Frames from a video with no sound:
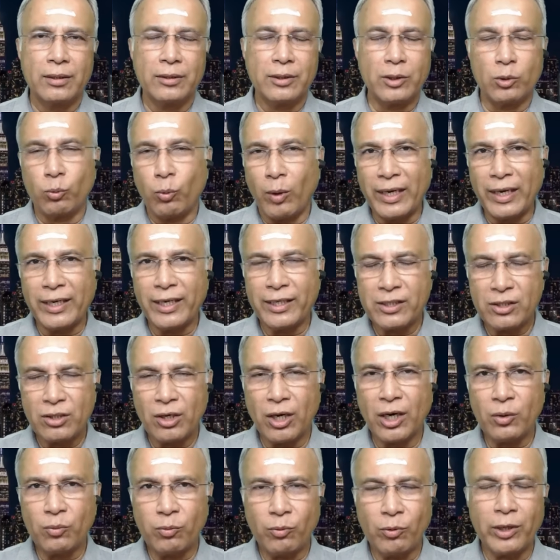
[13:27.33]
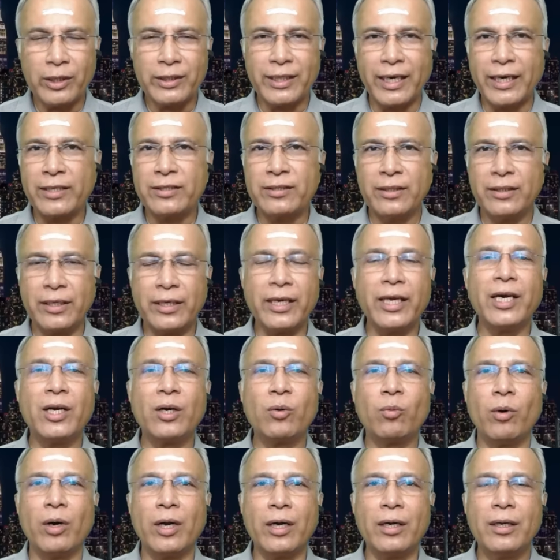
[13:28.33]
The one does not work, that is the
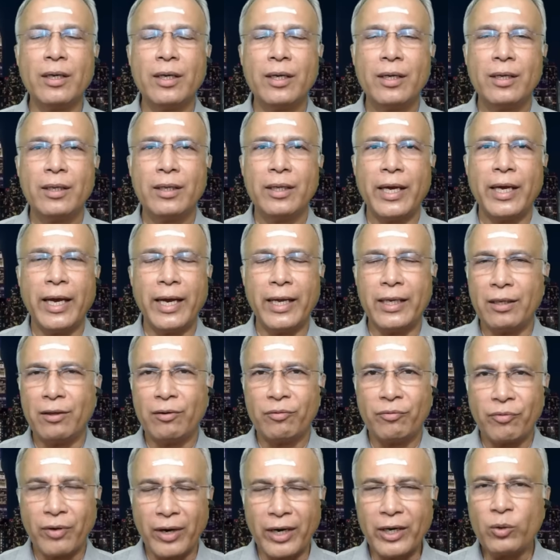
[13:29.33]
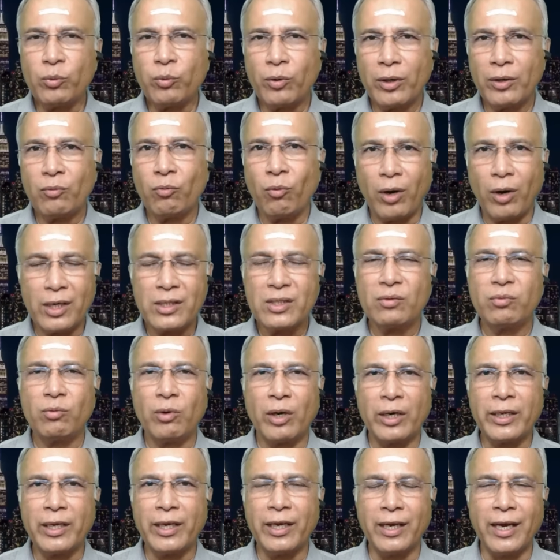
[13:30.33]
rear one, and the front one was
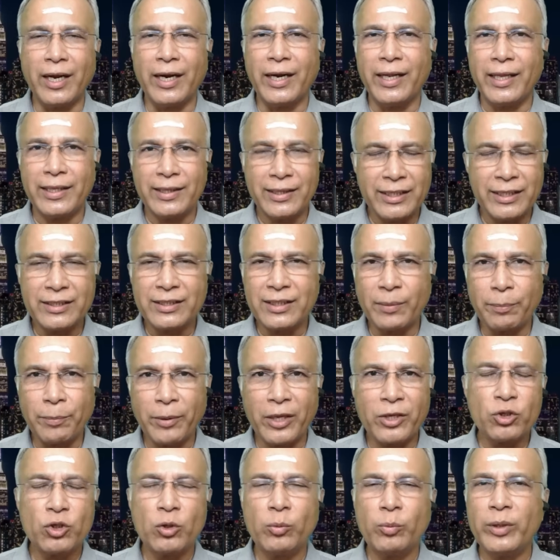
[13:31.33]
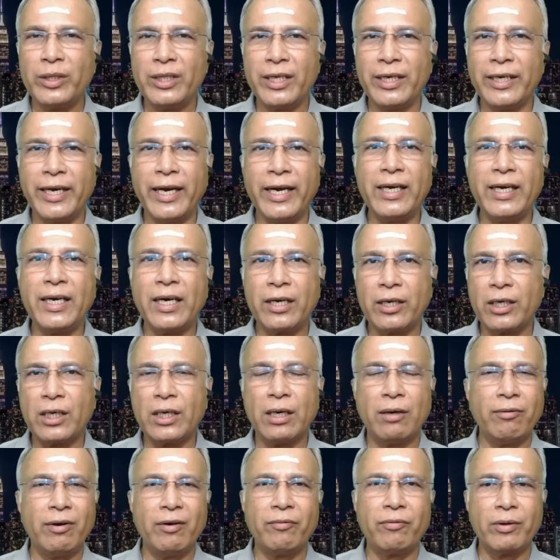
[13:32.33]
working, and this appears to be the data
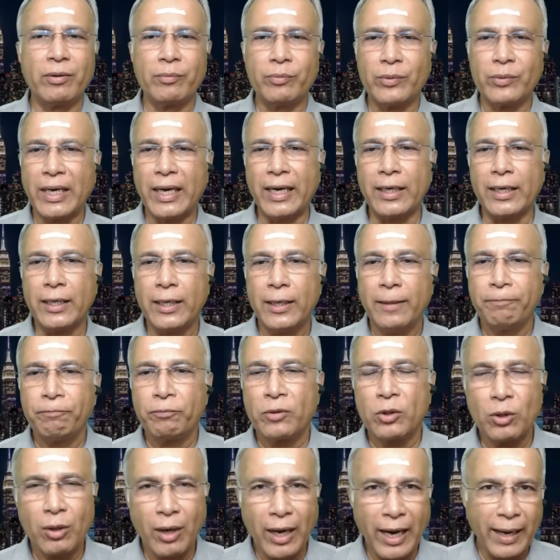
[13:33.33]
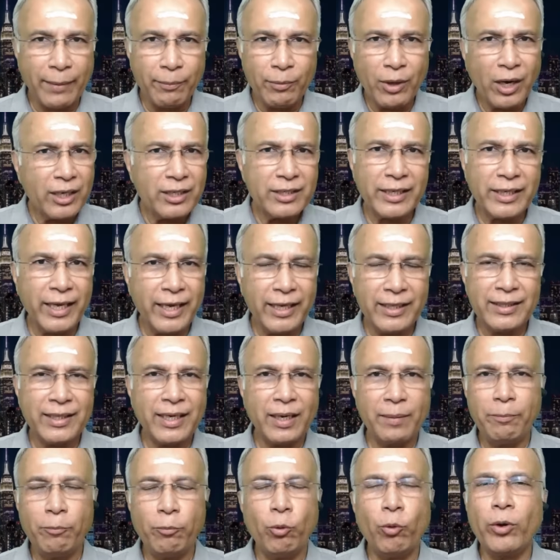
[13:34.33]
recovered from that. So I'm not saying
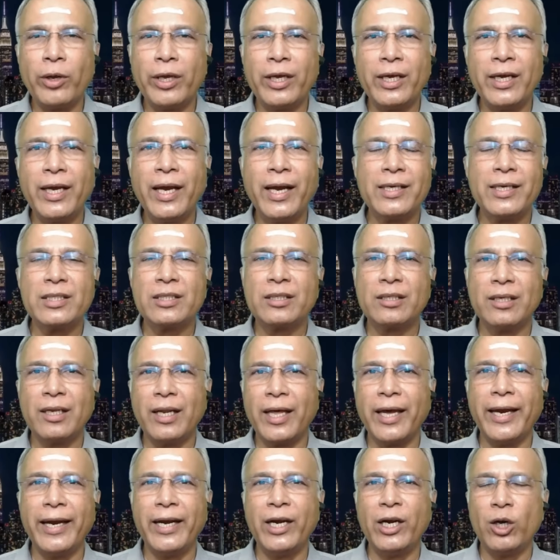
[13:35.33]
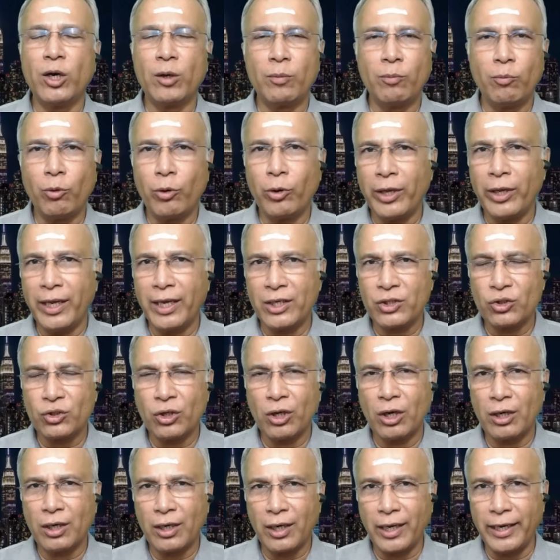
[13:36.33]
that Boeing has lied or Boeing has
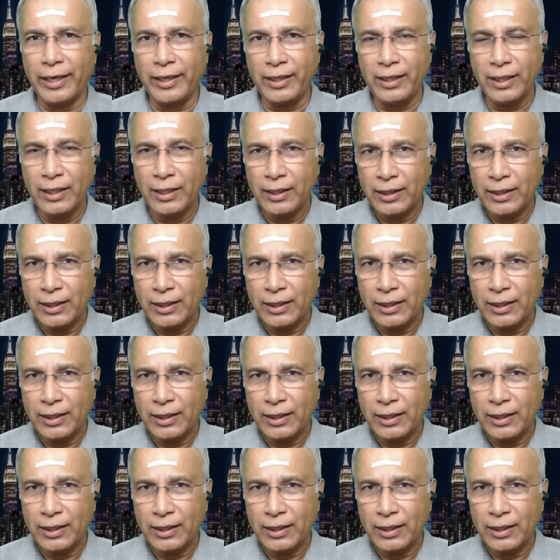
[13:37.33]
not lied.